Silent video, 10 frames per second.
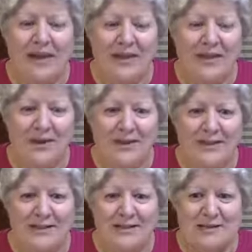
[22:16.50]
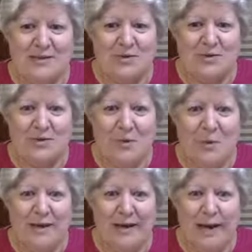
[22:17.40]
the correct answers will
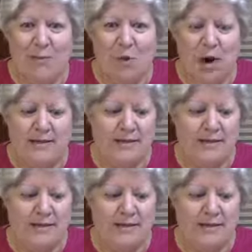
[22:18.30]
win a prize.